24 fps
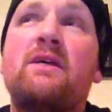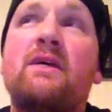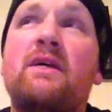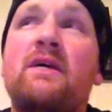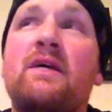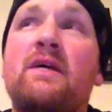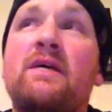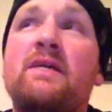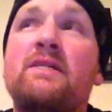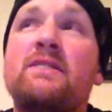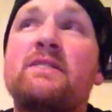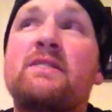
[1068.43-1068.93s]

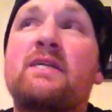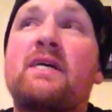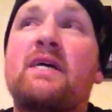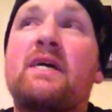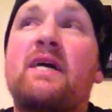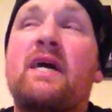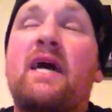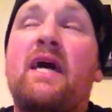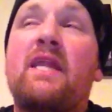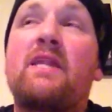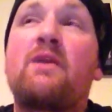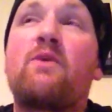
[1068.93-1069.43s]
and,
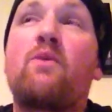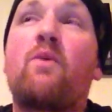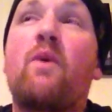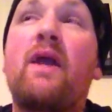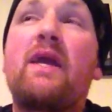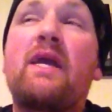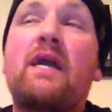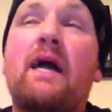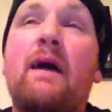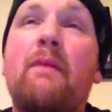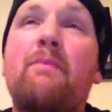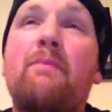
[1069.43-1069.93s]
I had to
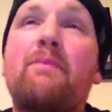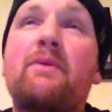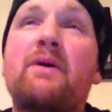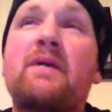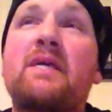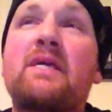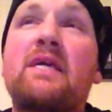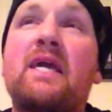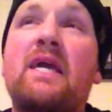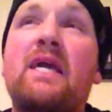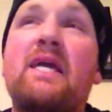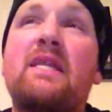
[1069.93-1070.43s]
wake up
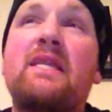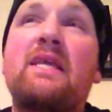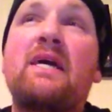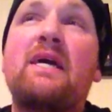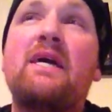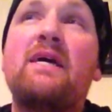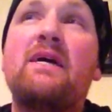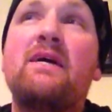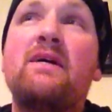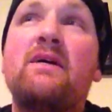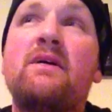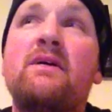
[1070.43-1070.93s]

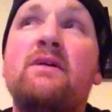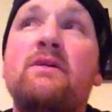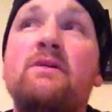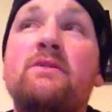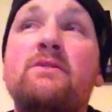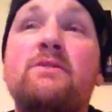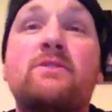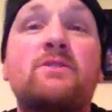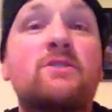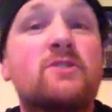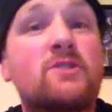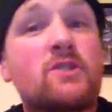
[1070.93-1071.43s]
again
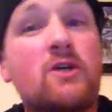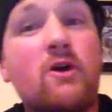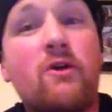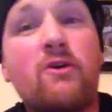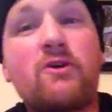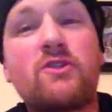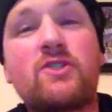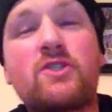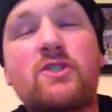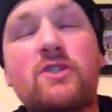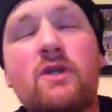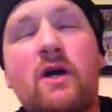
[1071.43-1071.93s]
to go
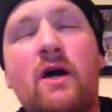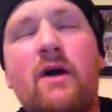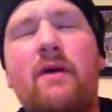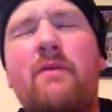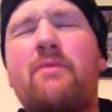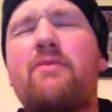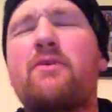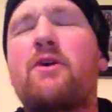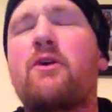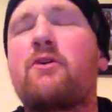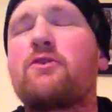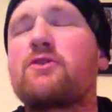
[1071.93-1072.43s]
to
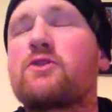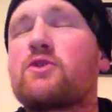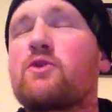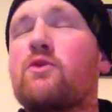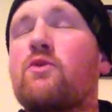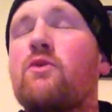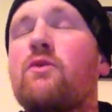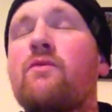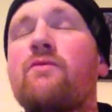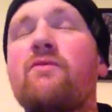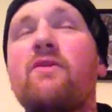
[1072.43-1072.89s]
school.